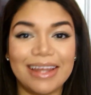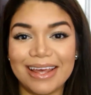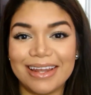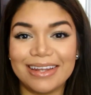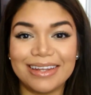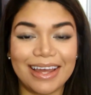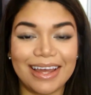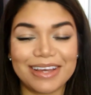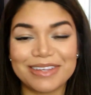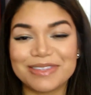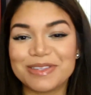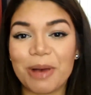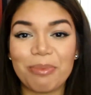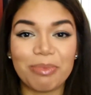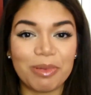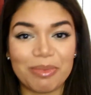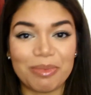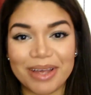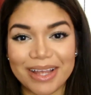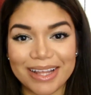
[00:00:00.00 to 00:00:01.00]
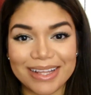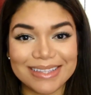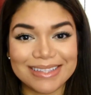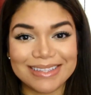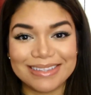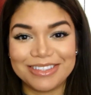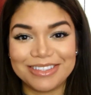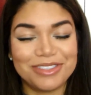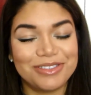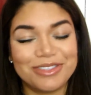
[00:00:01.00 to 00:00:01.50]
in like
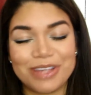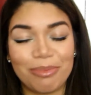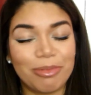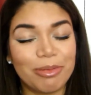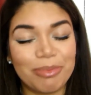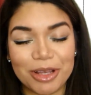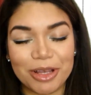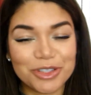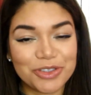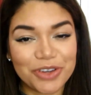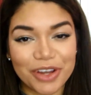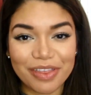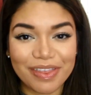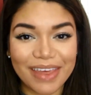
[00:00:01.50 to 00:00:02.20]
supplementary